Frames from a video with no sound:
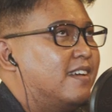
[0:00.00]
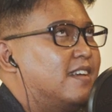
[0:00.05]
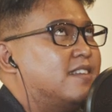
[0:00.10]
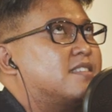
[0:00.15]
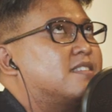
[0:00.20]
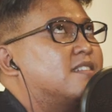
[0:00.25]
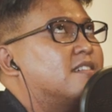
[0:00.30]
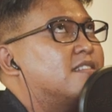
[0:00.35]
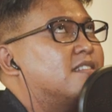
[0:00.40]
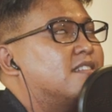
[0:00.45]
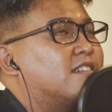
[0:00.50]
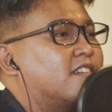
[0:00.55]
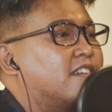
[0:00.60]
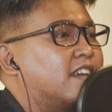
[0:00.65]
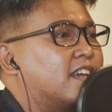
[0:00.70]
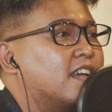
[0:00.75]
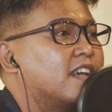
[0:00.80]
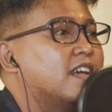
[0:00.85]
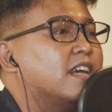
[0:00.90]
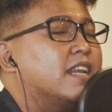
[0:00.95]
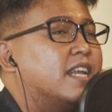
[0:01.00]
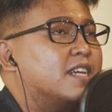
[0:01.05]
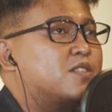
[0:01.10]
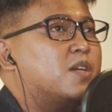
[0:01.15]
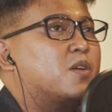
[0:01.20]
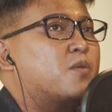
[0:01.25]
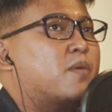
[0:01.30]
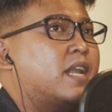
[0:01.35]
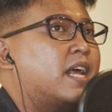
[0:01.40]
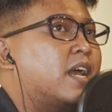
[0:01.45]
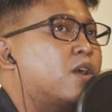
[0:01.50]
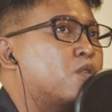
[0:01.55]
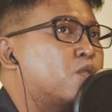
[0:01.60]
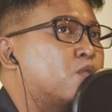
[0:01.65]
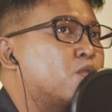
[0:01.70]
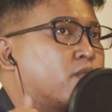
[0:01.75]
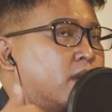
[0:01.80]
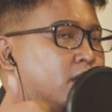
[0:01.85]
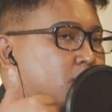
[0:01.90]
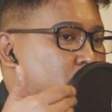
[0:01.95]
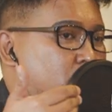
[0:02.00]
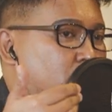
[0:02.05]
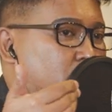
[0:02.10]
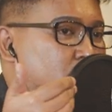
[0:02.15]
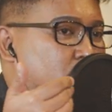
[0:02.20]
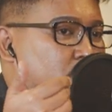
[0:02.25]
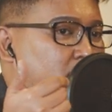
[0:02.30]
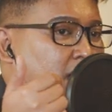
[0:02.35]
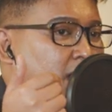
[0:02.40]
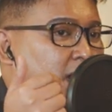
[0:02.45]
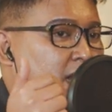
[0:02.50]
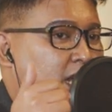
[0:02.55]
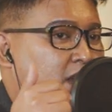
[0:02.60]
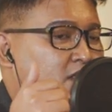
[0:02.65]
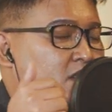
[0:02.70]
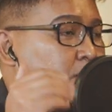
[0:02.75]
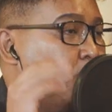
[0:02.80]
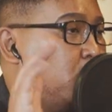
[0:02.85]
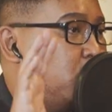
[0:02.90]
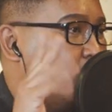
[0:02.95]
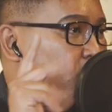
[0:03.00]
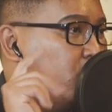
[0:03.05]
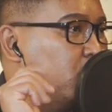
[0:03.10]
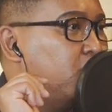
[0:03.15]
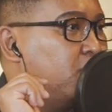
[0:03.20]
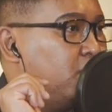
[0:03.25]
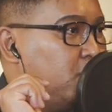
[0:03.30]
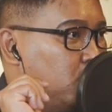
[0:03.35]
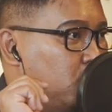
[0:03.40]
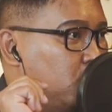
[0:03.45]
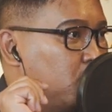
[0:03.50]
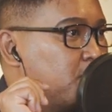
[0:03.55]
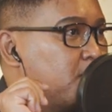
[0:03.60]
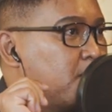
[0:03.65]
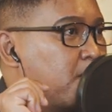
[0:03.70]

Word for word: It's so annoying. That's why when I go to restaurants, right, that has a beautiful view.